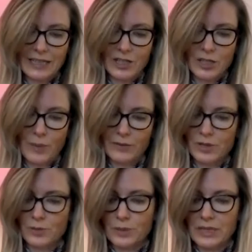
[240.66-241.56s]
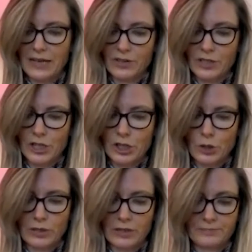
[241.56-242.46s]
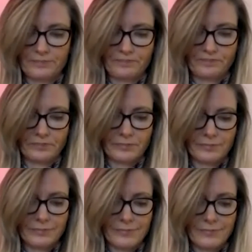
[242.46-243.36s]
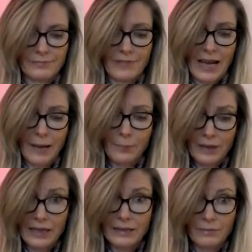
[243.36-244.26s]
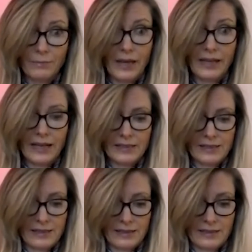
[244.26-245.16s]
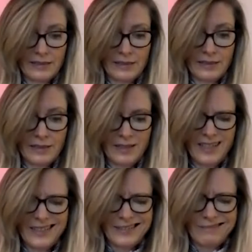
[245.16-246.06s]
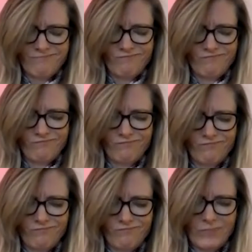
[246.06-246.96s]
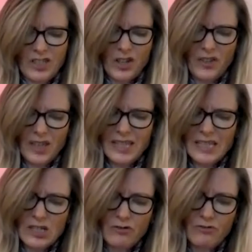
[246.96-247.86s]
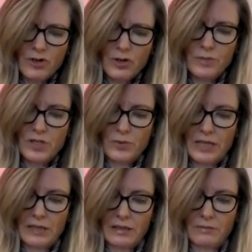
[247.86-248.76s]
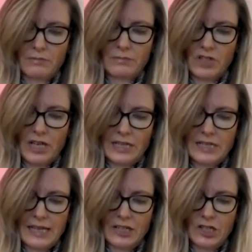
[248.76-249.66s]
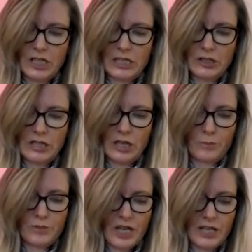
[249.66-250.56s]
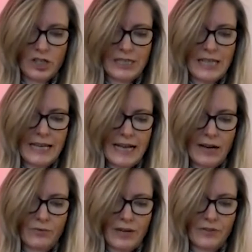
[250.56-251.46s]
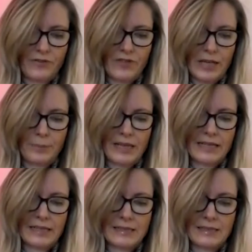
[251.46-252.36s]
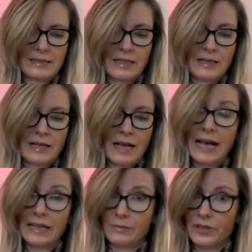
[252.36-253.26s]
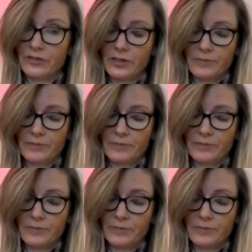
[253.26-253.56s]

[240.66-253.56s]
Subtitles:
as she bounced up and down on his shoulder. Happy? Ben asked. Do you think there's enough room between them? Janie said as she looked at the objects she'd laid out around the fireplace. A hand mirror,